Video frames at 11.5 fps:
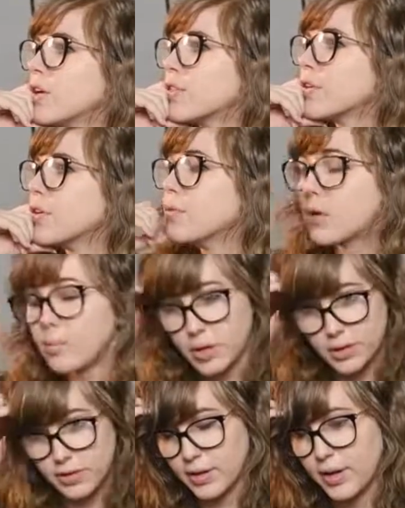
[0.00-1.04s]
31
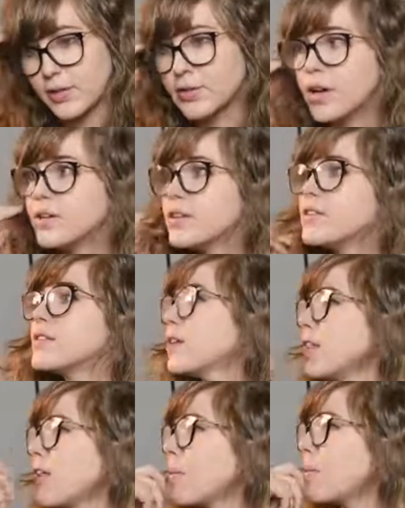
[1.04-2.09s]
minutes. Okay, so I did
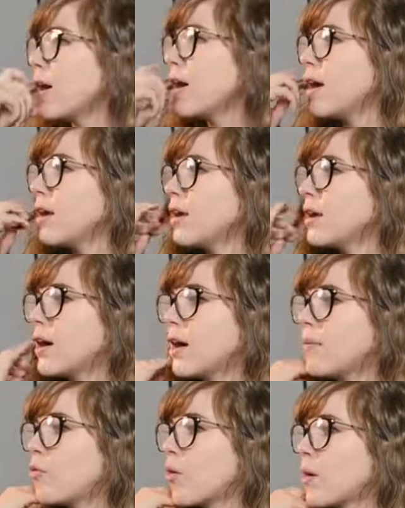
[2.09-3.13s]
say that my
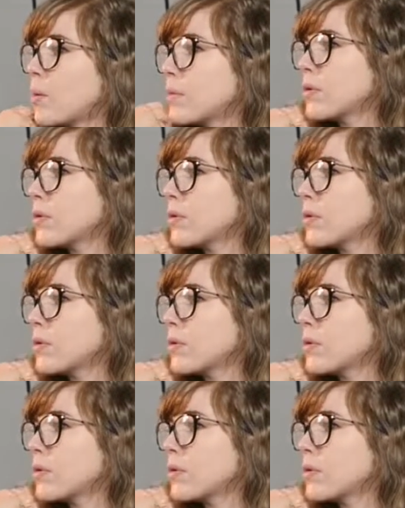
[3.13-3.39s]
warm up.